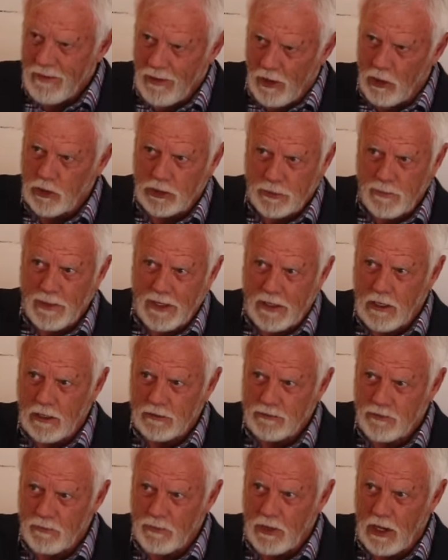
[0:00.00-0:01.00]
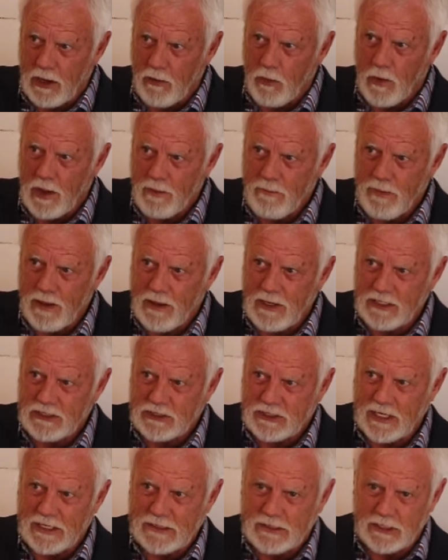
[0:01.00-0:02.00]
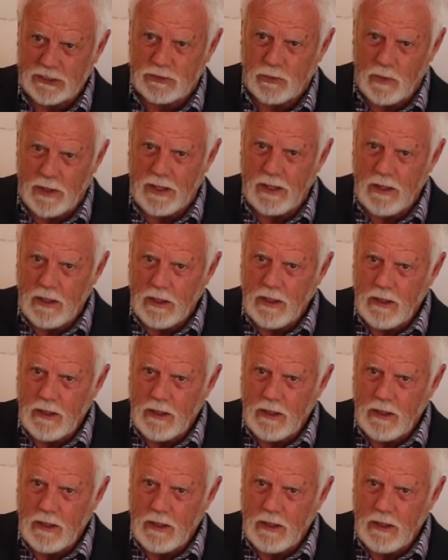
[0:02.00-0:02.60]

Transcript: ultimately comes from Yahweh, but let's say it this way